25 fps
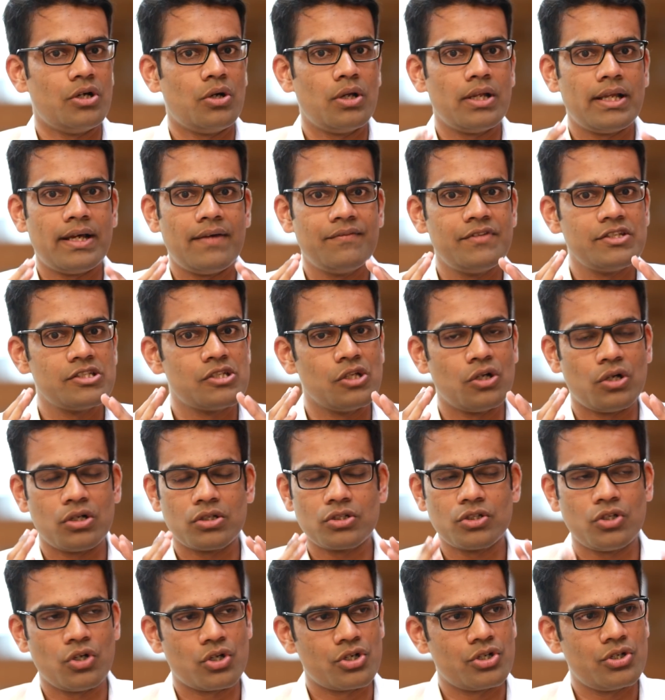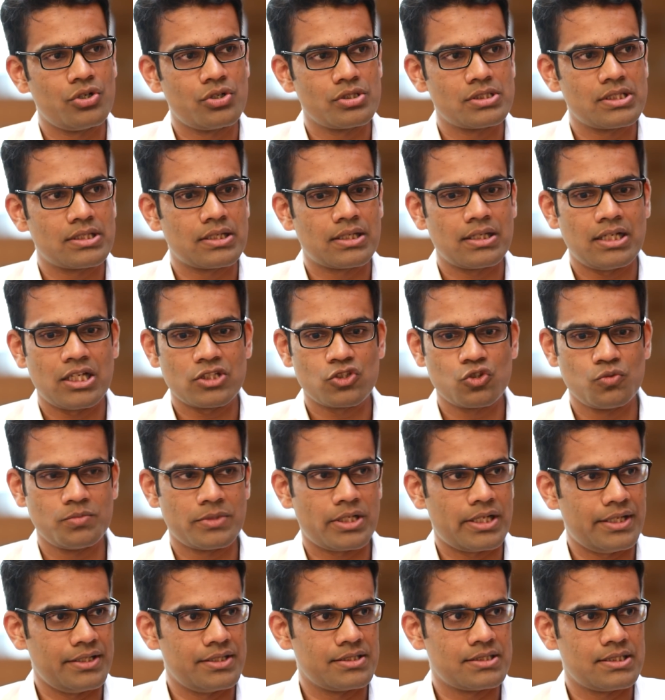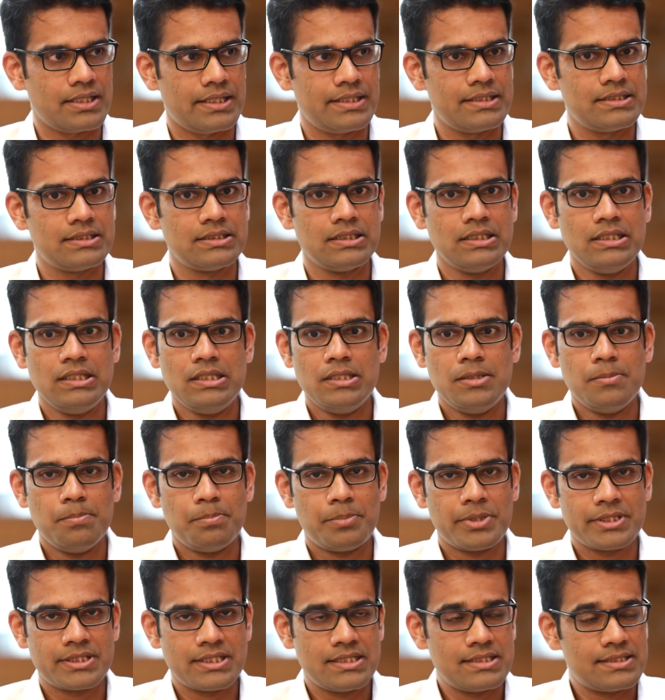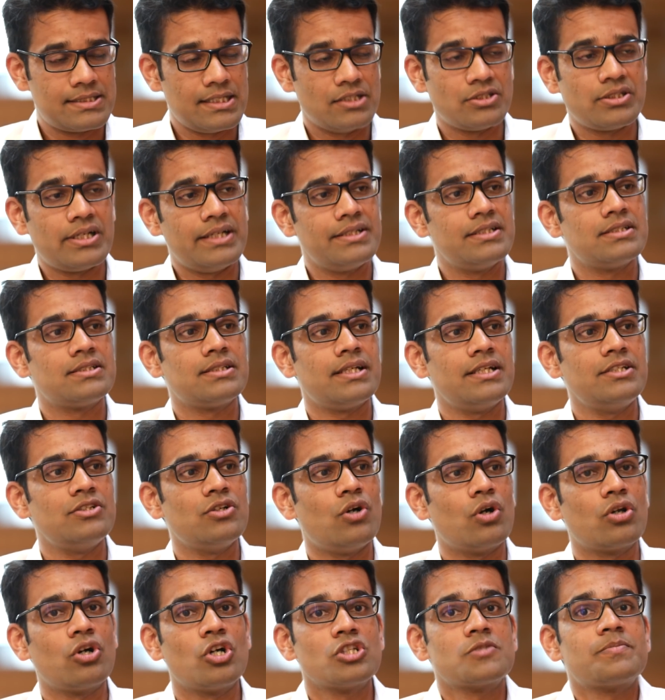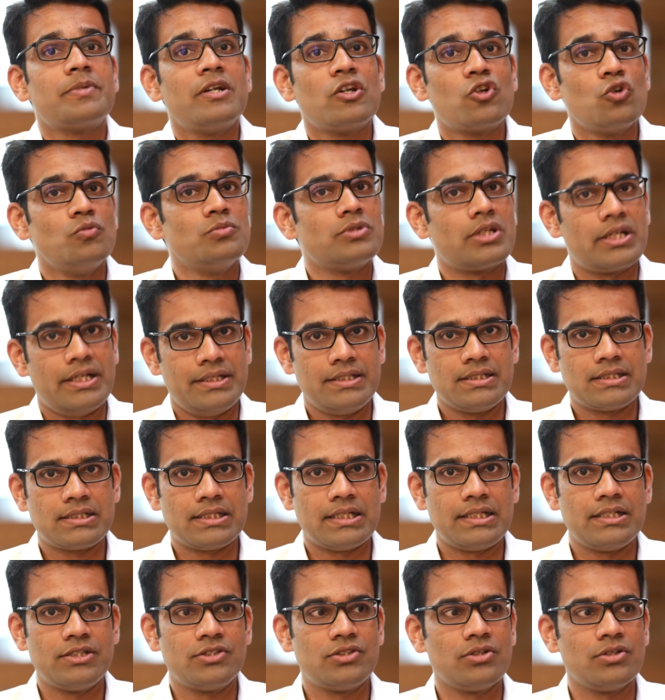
all have these long corridors and classrooms on either side, prison cells on either side, or hospital rooms on either side.